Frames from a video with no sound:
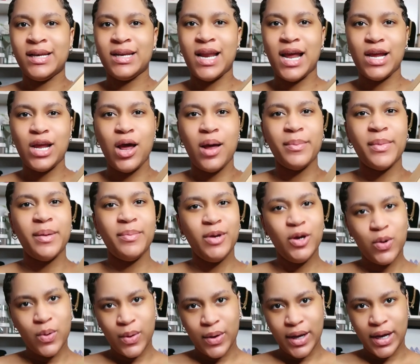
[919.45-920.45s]
Now y'all may
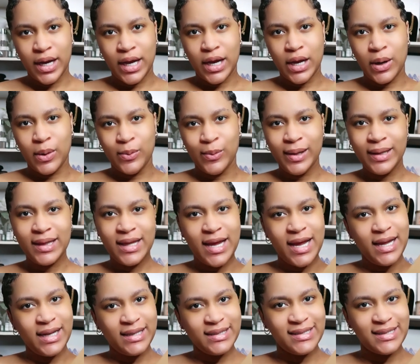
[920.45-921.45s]
be going, what
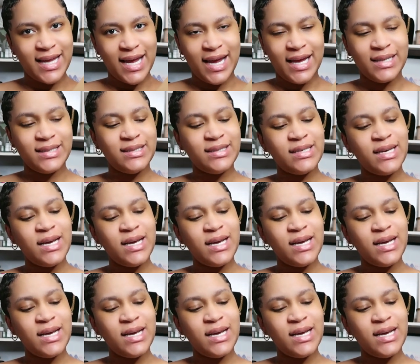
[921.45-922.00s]
the hell is that?